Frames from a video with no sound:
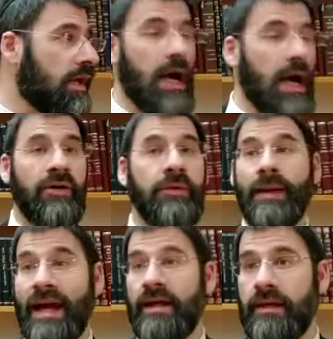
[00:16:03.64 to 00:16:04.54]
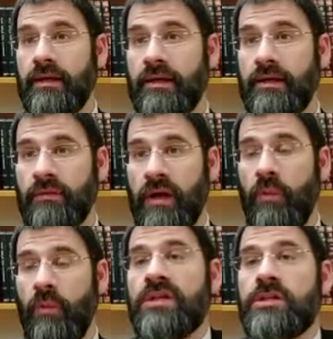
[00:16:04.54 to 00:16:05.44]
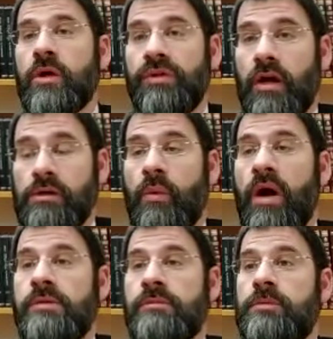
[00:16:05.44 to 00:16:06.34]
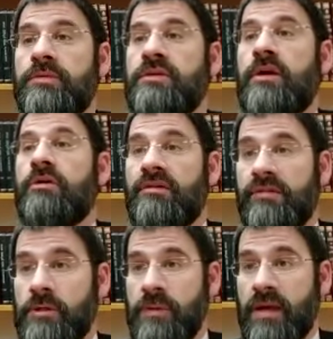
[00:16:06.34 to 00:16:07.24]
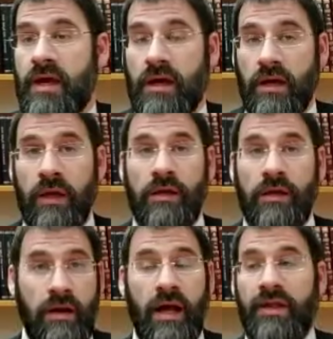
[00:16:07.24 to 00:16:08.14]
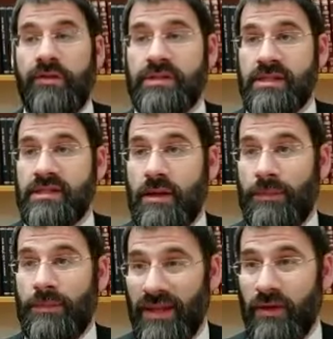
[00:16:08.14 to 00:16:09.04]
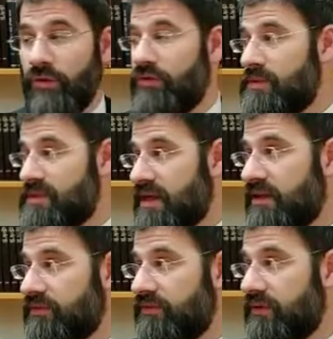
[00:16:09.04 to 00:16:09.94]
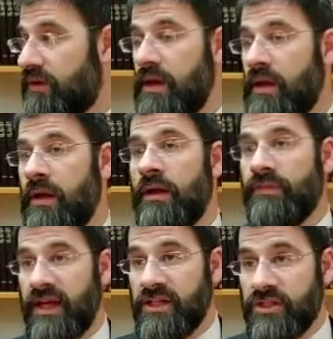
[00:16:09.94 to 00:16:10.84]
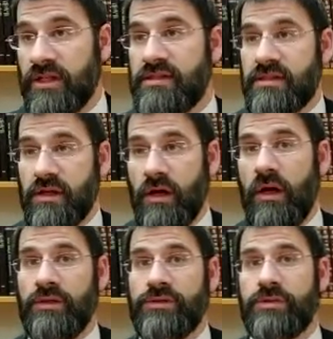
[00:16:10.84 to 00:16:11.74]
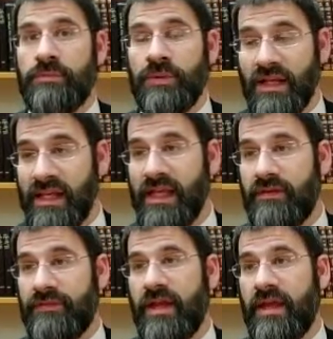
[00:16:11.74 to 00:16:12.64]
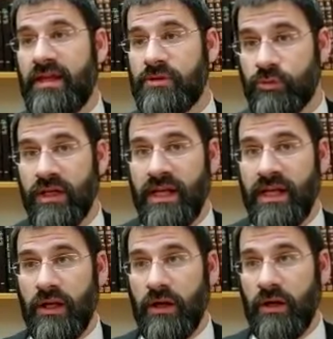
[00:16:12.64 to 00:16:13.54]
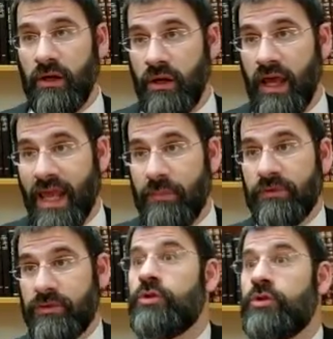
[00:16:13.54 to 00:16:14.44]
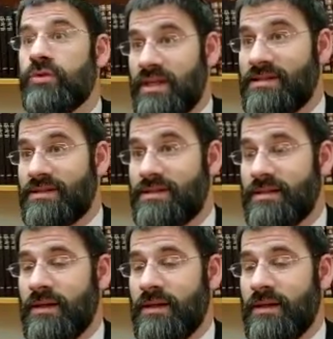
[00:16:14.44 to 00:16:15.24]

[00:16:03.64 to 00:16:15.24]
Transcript: Aaron back, right? What is holding Aaron? Why is Moshe Rabbeinu say Krav al-Mizbeach, right? Either it's his opinion of himself, that he just can't believe that he is really able to do this,